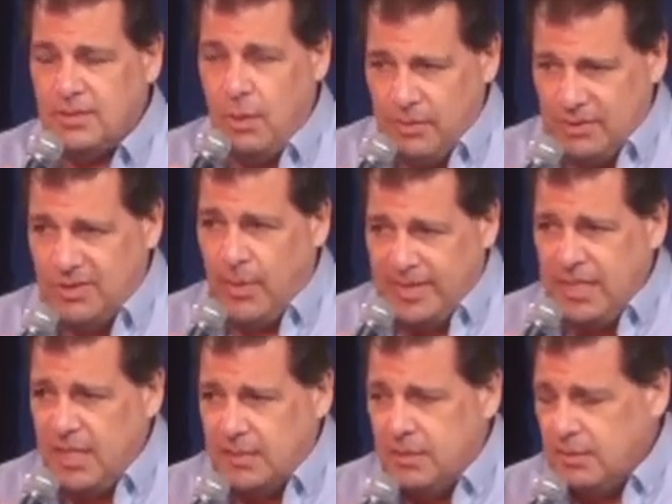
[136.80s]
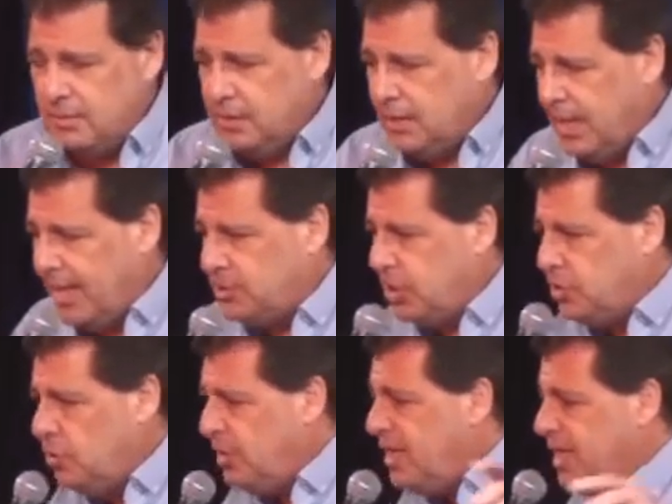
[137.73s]
So I did.
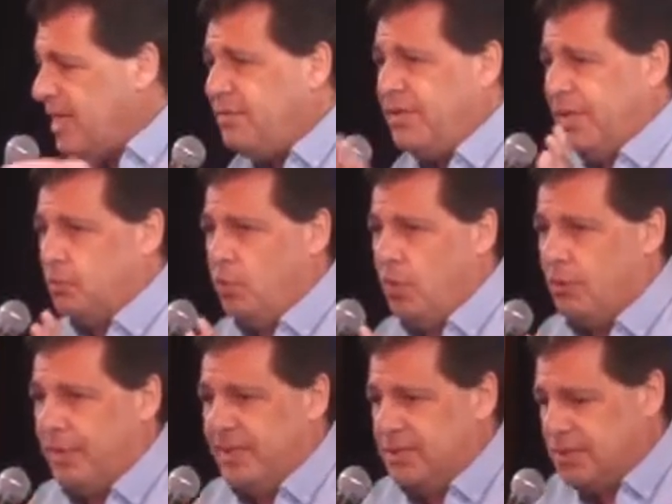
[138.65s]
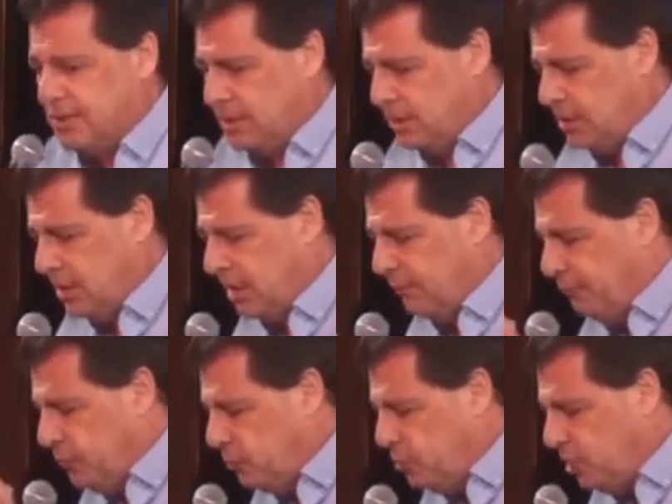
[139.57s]
Actually, you can get everything at Walgreens. You can get a
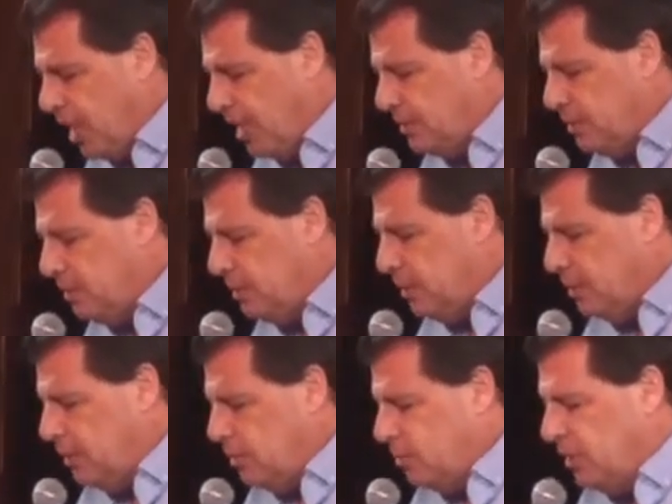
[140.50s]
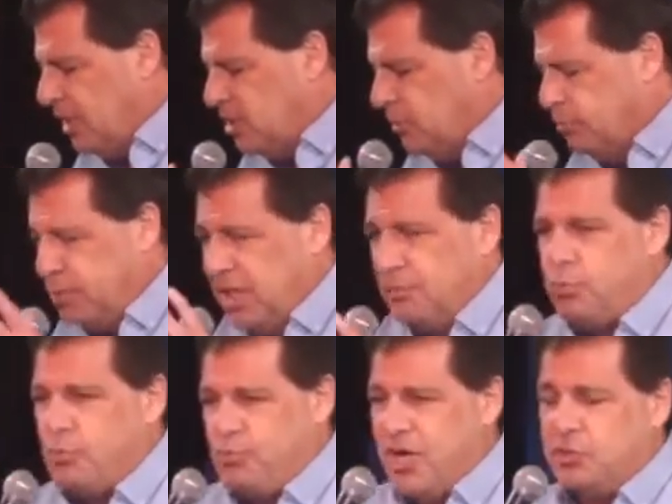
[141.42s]
flu shot, you can get your blood
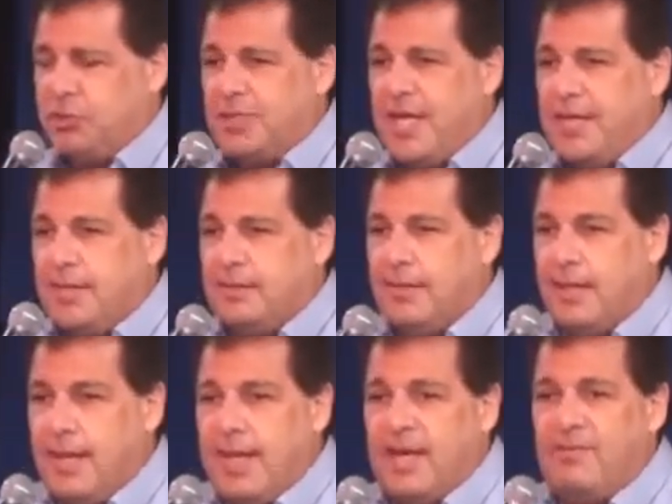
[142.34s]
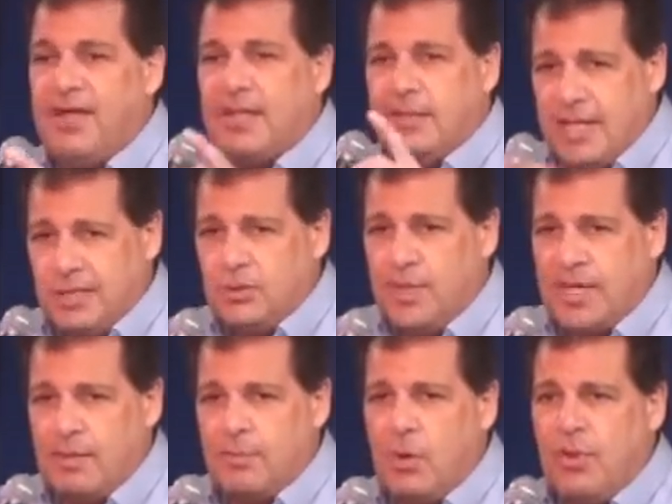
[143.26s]
pressure taken. And in fact, next
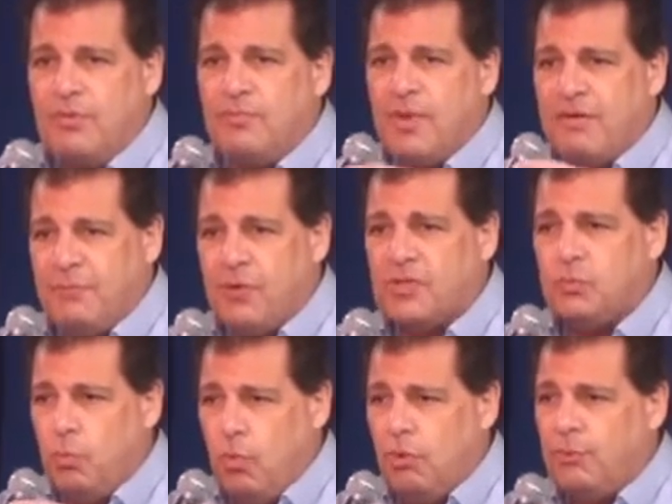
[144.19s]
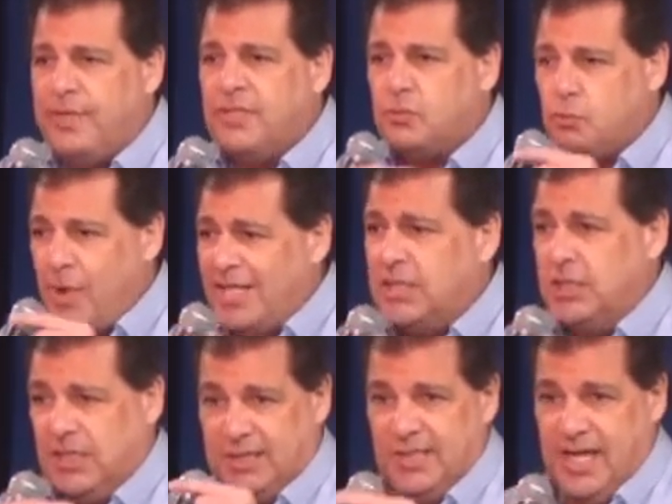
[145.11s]
week I'm going for my first Walgreens
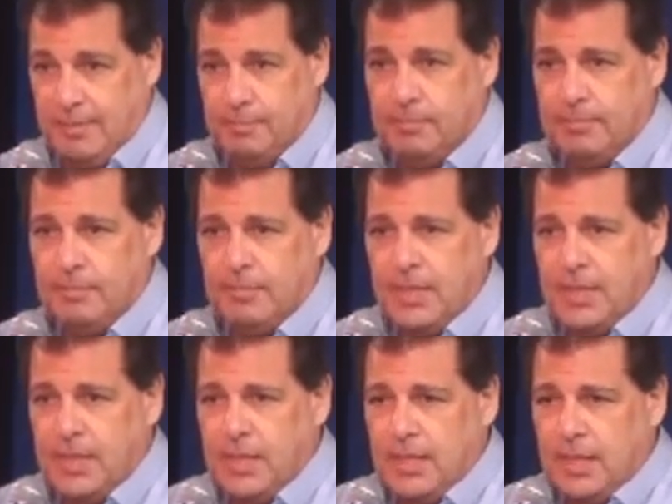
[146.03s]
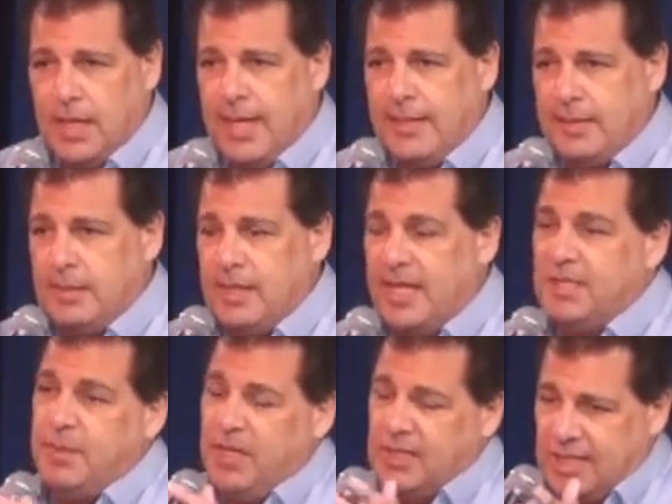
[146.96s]
rectal exam. And
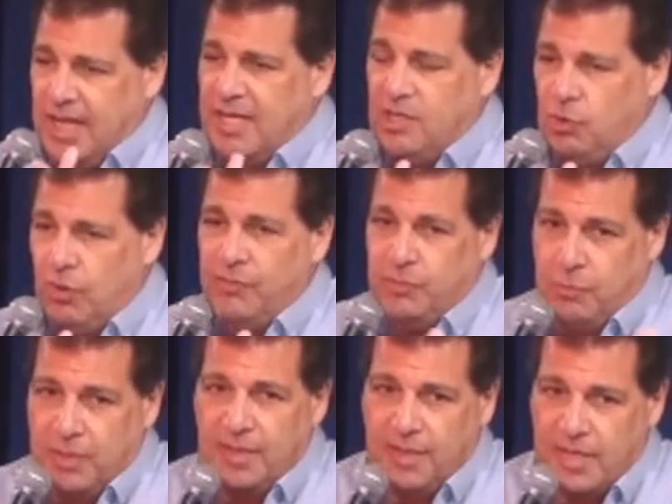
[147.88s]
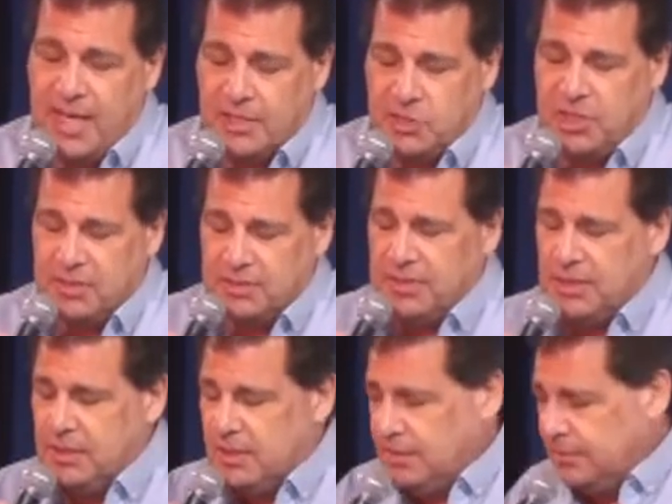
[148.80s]
that's because I hit it off with one of the cashiers.